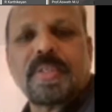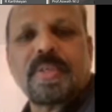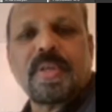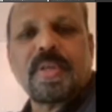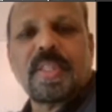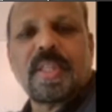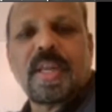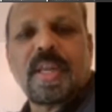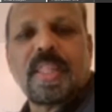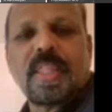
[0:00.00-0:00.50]
That
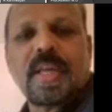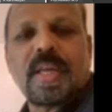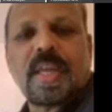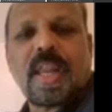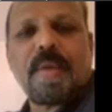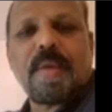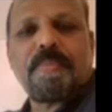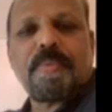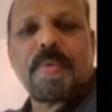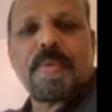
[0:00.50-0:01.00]
is the type
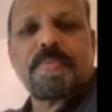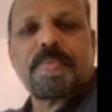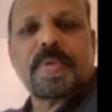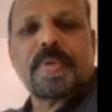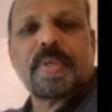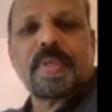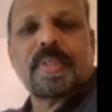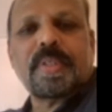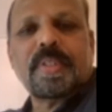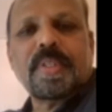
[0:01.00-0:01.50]
of
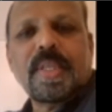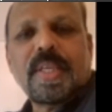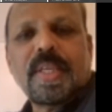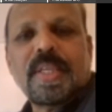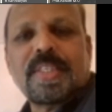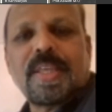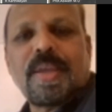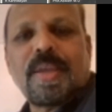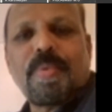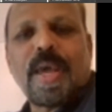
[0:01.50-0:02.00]
say
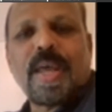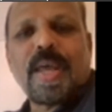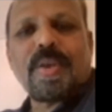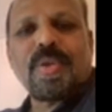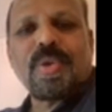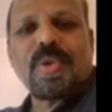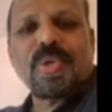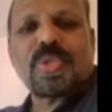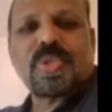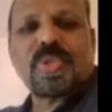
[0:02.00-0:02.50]
we are
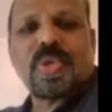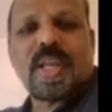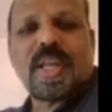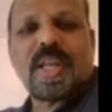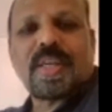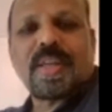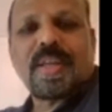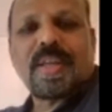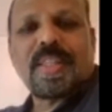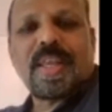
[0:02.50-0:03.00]
used to it.
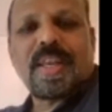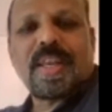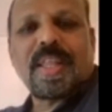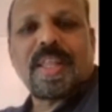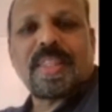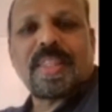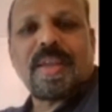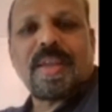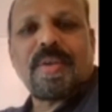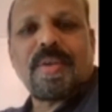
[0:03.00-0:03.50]
There is
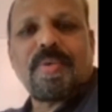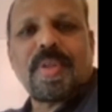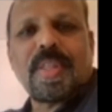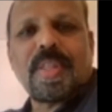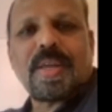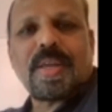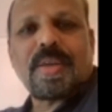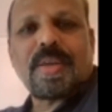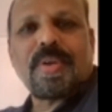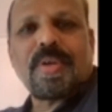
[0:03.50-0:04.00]
nothing that
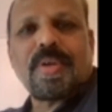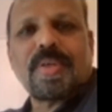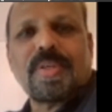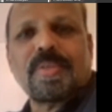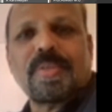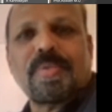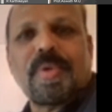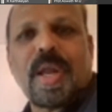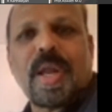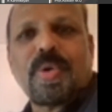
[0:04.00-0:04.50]
we
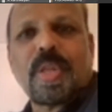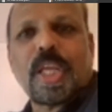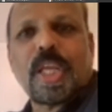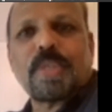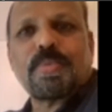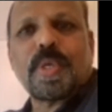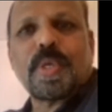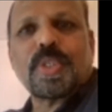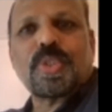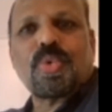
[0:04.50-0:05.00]
have to
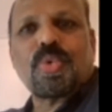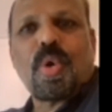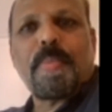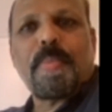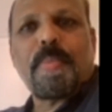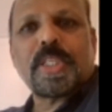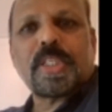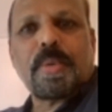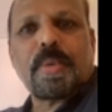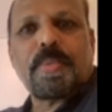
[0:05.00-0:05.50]
express so much
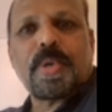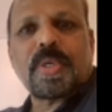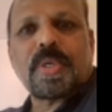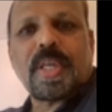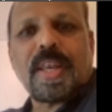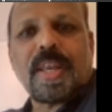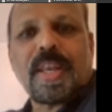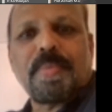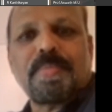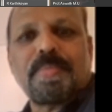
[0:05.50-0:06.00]
about
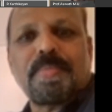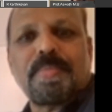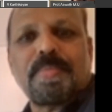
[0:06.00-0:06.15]
RMC.